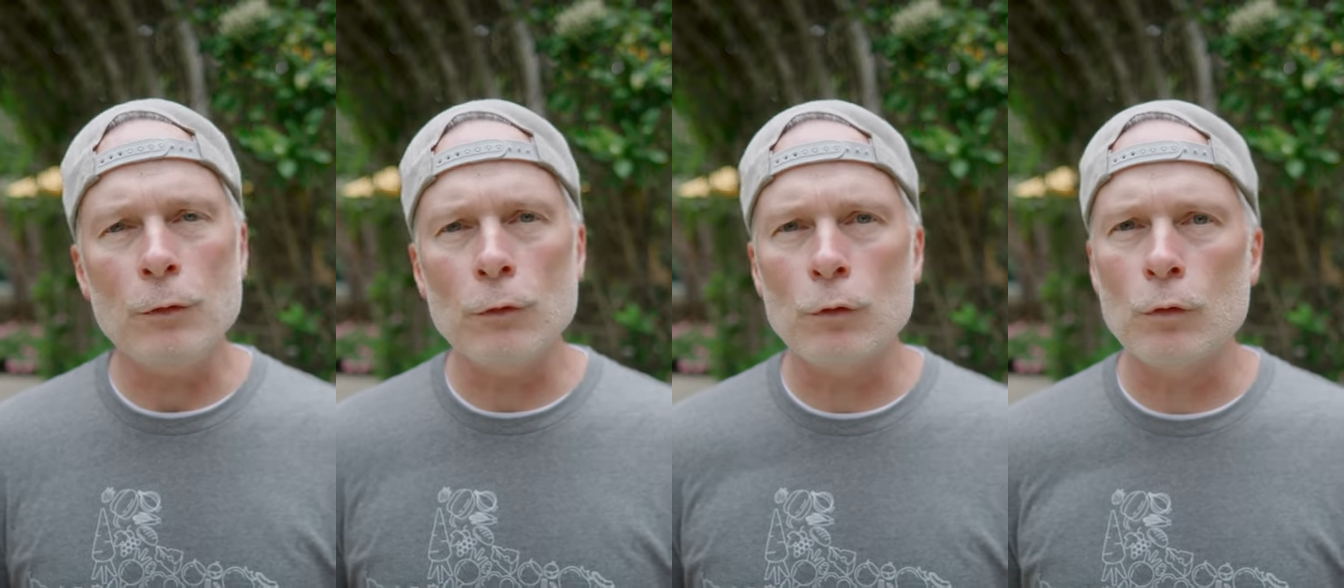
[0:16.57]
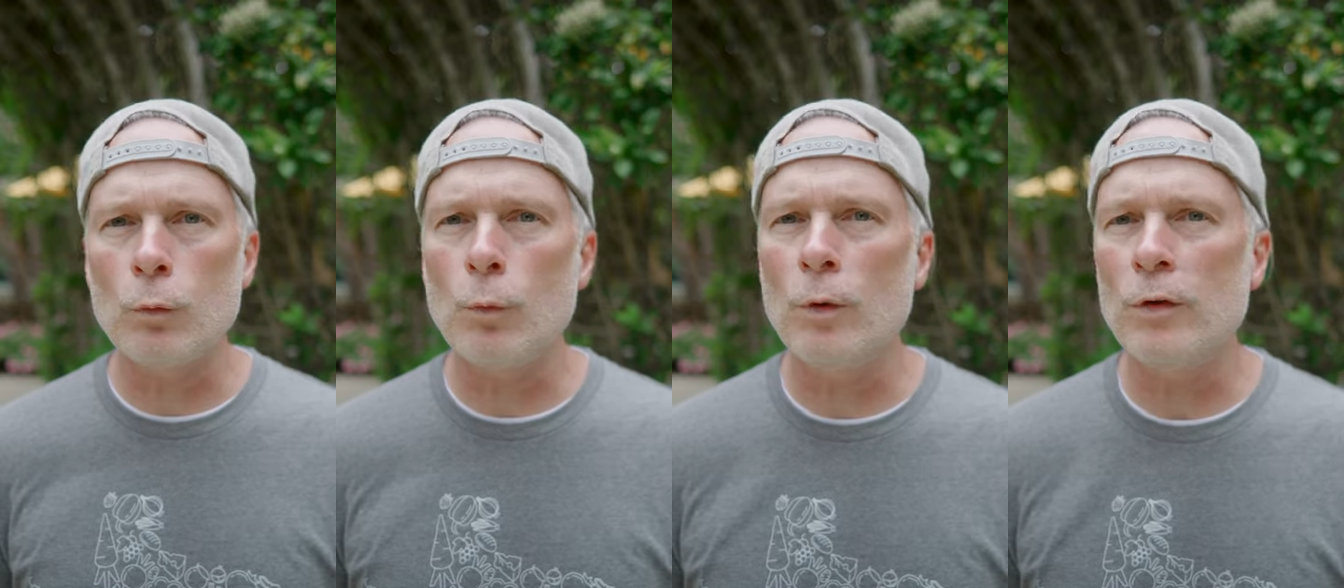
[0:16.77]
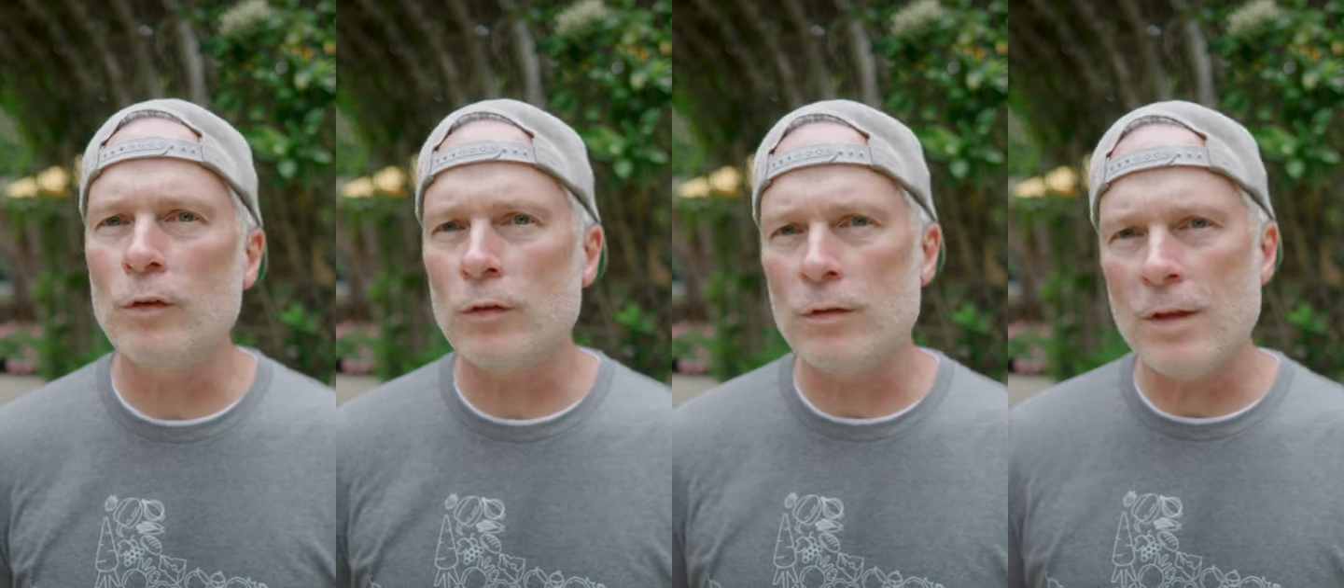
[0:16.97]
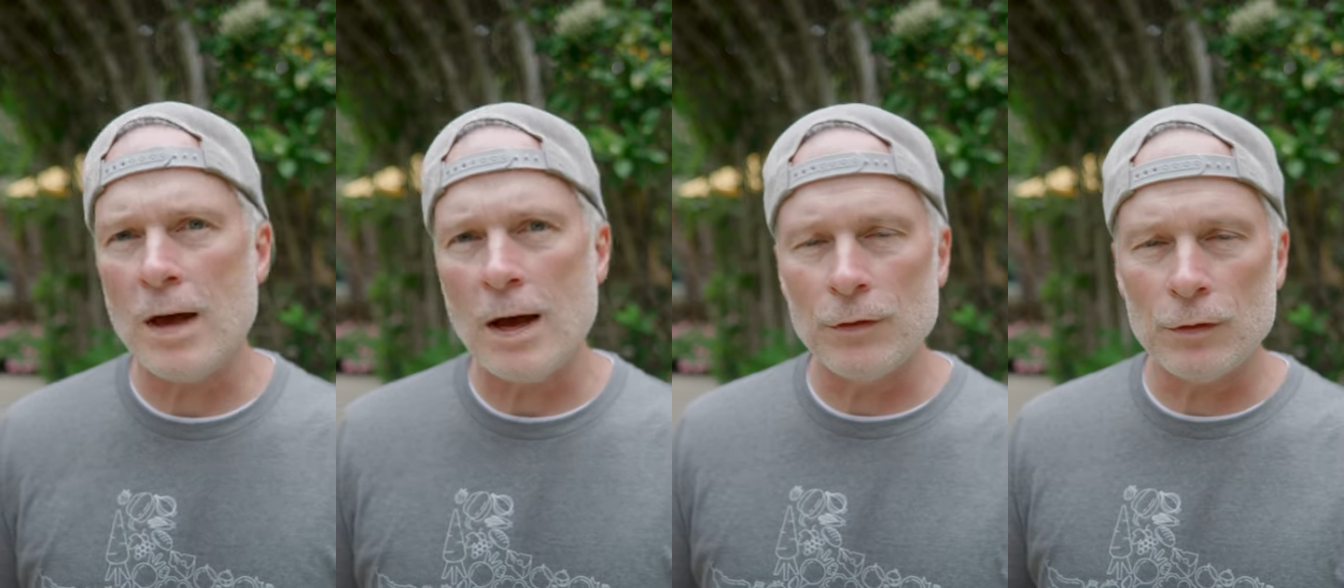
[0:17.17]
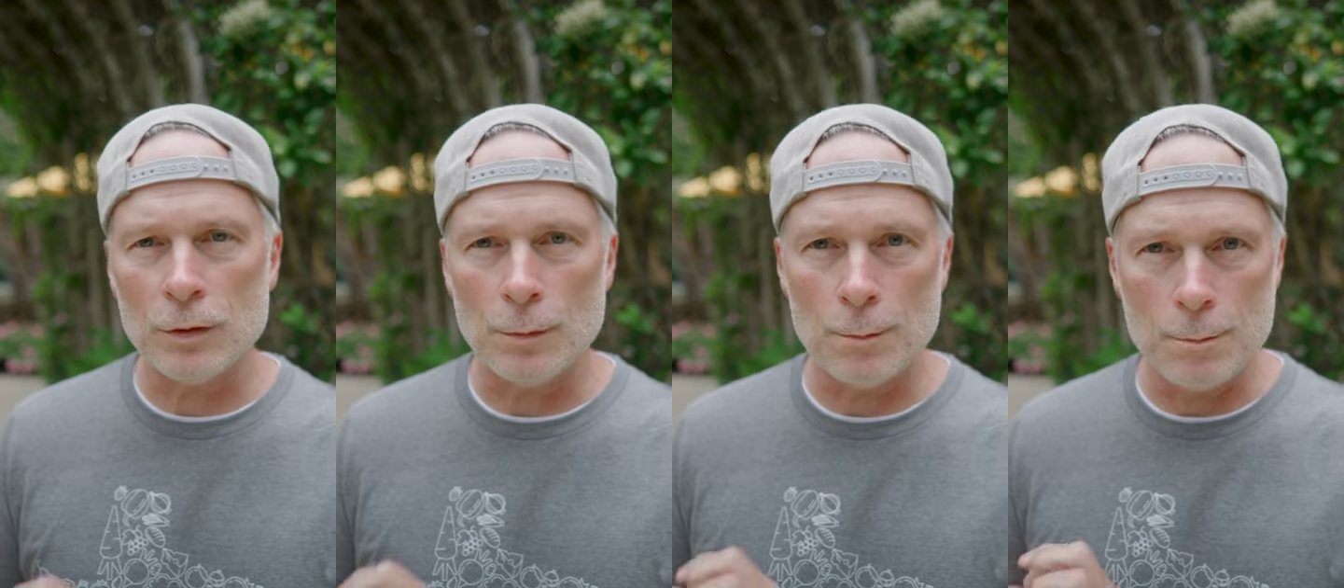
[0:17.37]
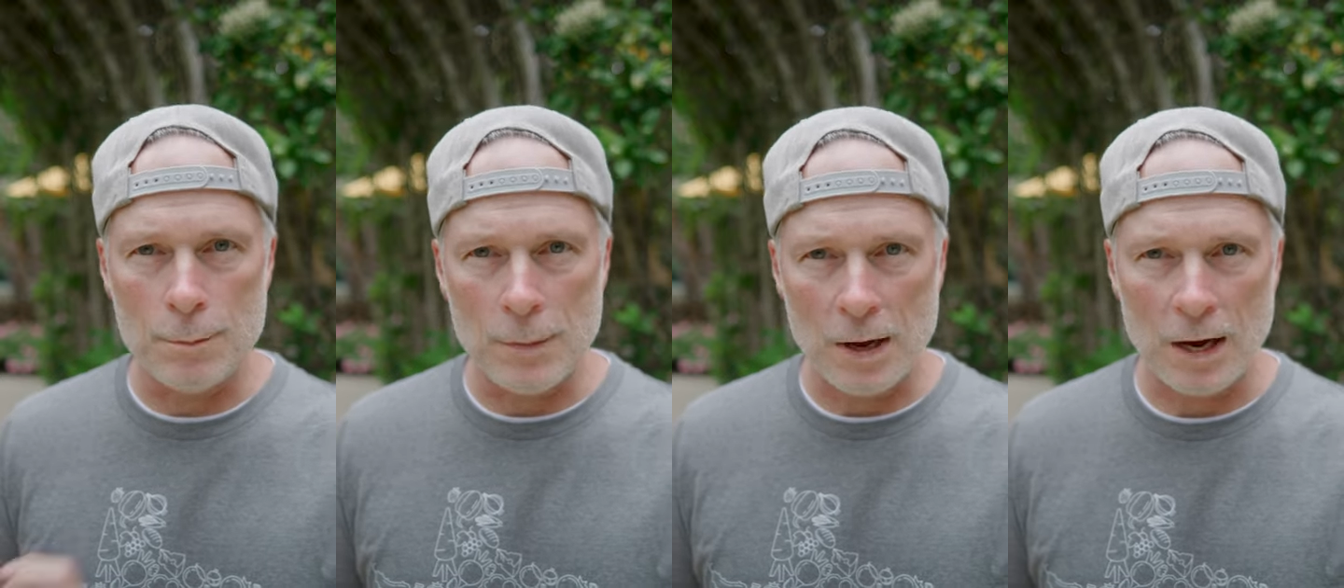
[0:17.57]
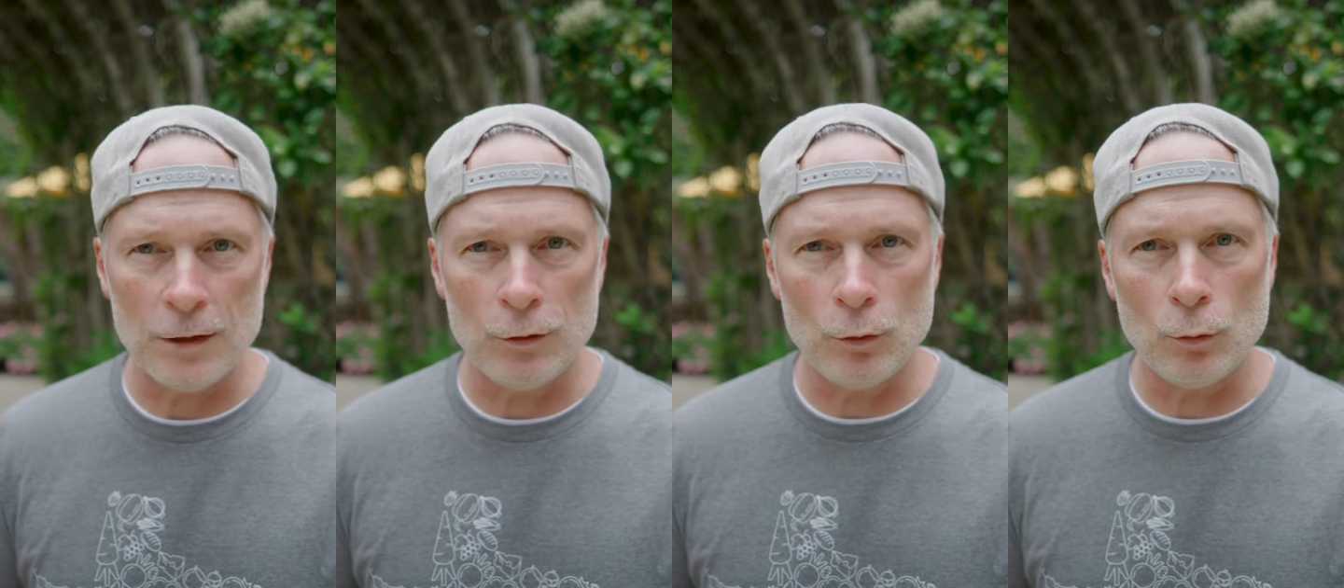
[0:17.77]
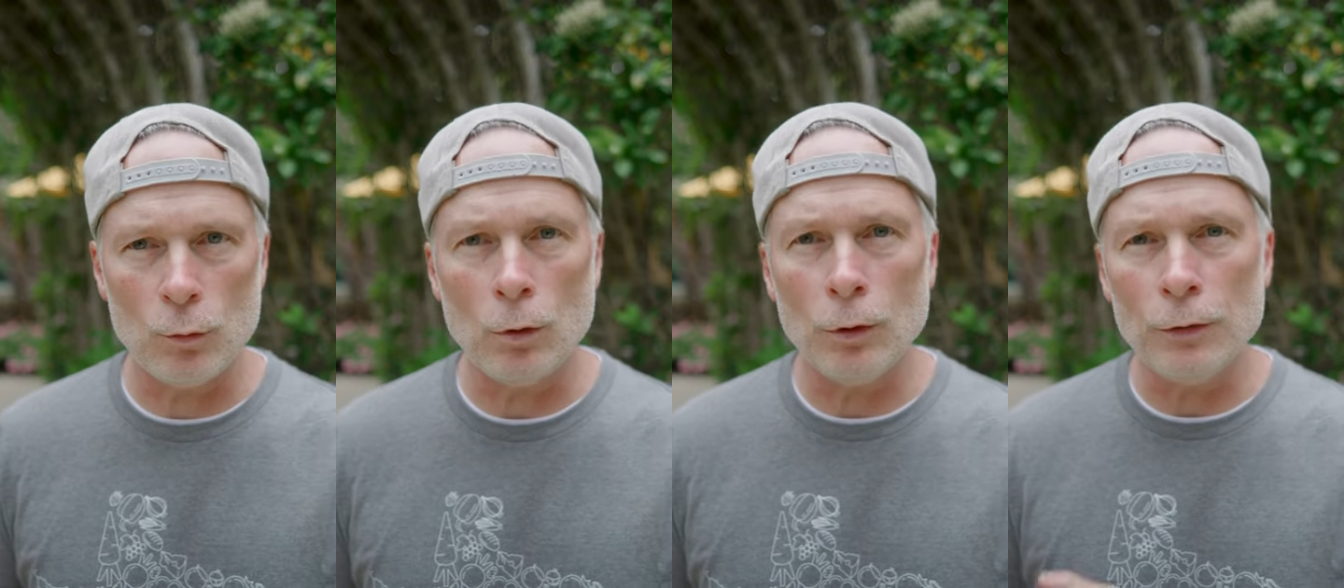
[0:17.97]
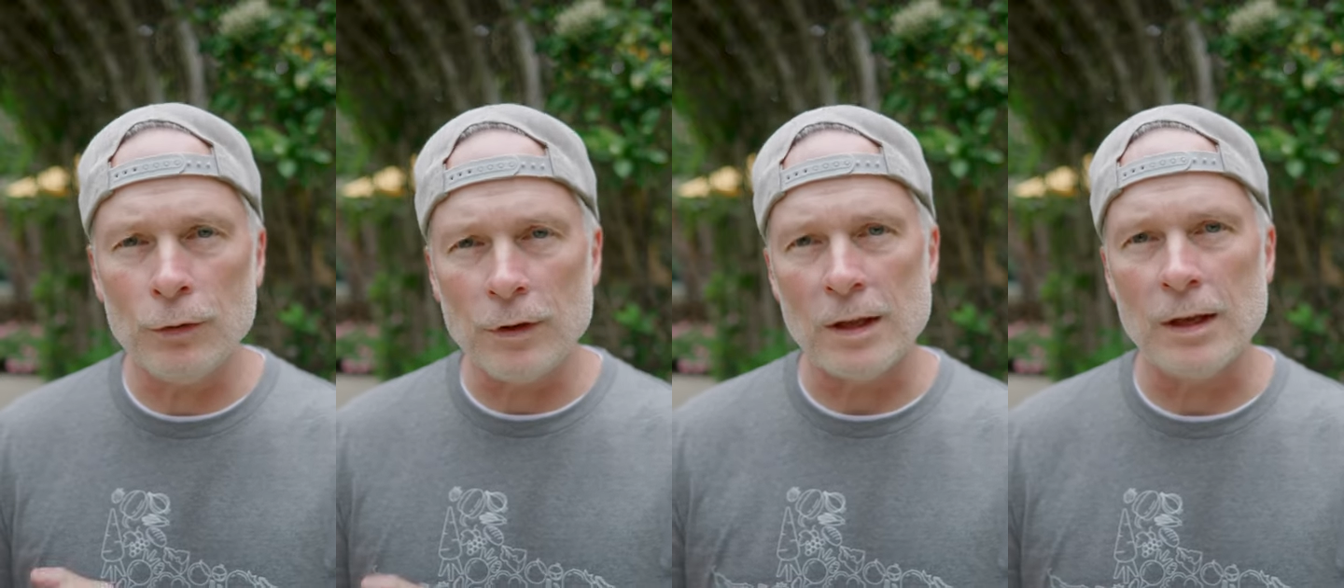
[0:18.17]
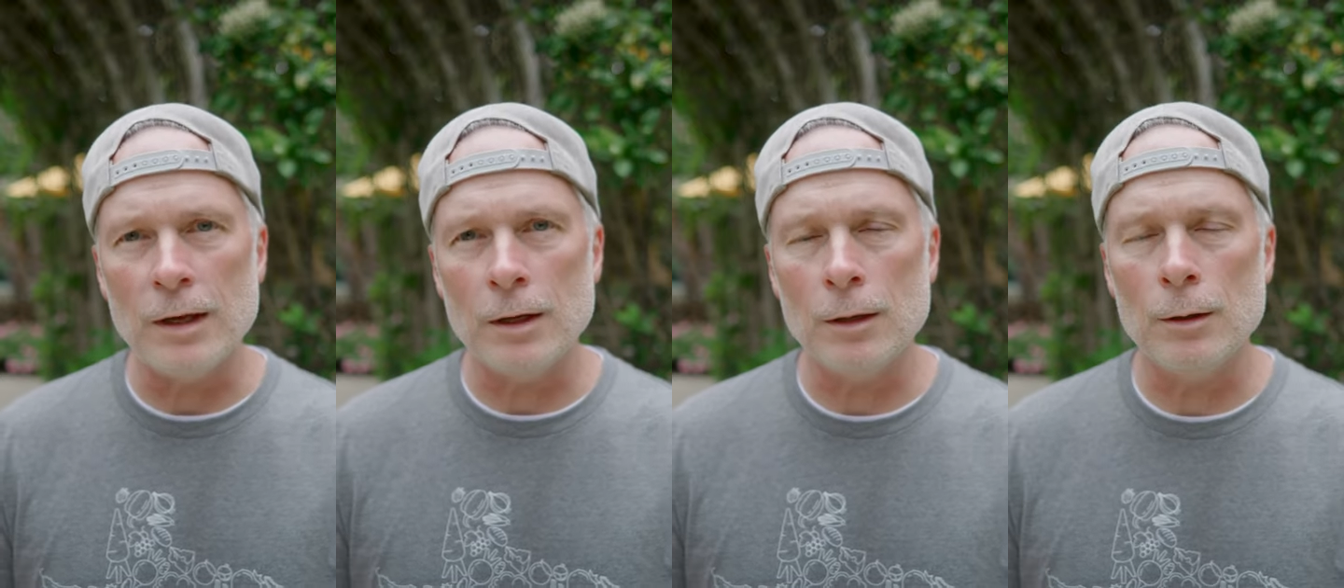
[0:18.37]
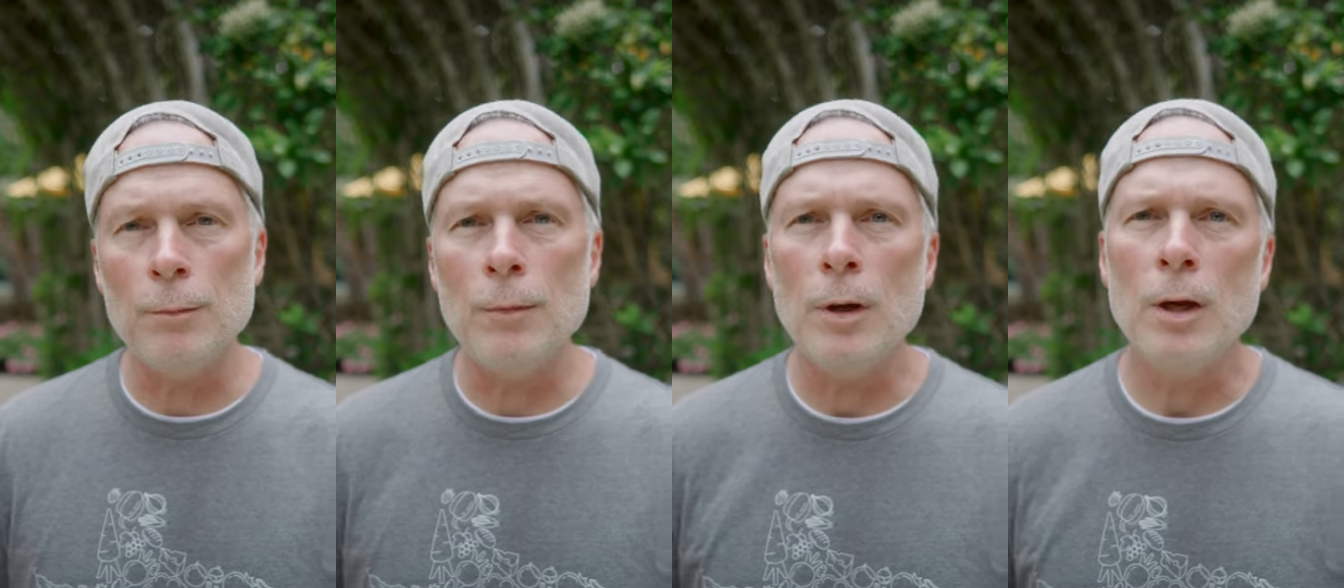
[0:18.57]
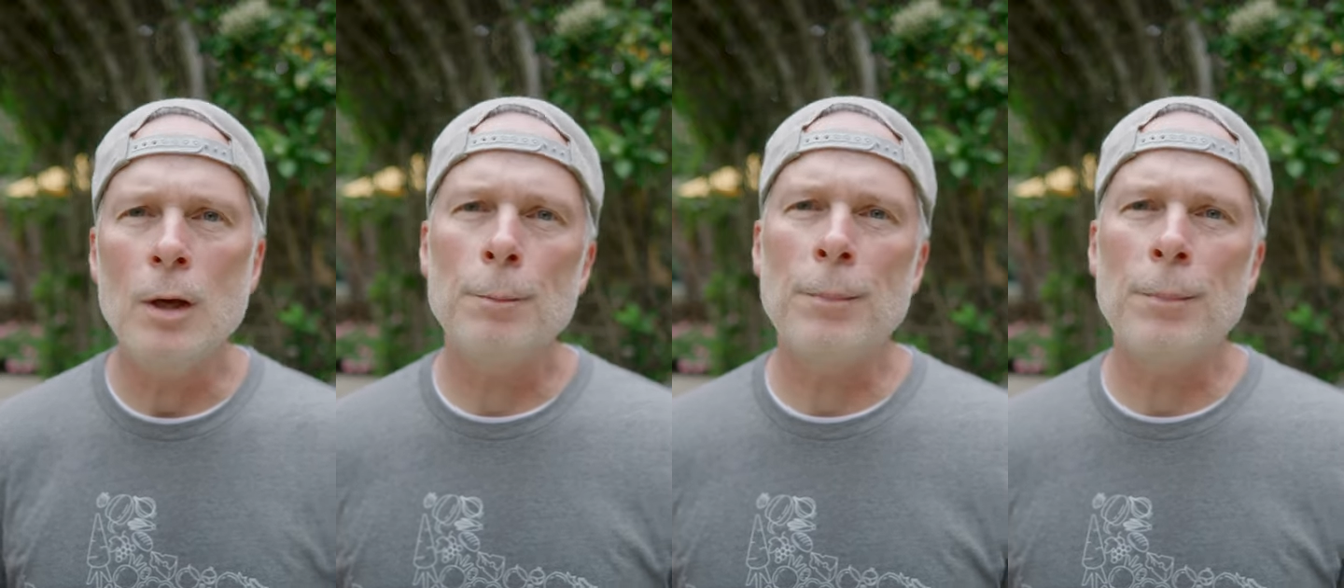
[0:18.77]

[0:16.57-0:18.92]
switch that to manual, the M.